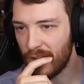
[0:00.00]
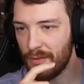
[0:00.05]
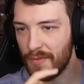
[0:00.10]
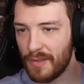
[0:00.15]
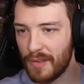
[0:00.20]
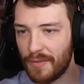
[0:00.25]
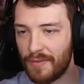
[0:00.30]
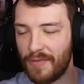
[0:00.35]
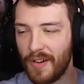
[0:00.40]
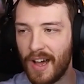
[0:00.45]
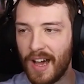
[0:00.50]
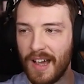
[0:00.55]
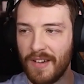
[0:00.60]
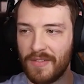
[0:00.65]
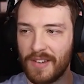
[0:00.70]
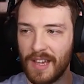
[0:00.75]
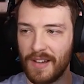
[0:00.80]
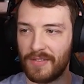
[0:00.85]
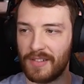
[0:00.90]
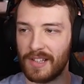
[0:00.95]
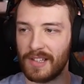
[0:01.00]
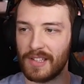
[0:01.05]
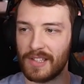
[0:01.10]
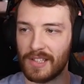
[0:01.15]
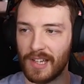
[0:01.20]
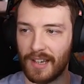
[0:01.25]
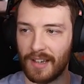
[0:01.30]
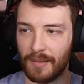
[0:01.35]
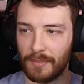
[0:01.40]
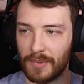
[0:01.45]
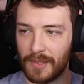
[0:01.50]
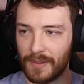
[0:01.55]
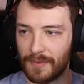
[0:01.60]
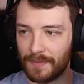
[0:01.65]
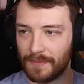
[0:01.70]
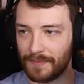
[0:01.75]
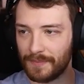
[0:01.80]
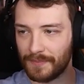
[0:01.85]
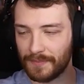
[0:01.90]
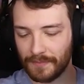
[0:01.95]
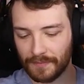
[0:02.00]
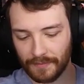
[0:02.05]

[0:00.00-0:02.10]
Thank you for the five gifted subs.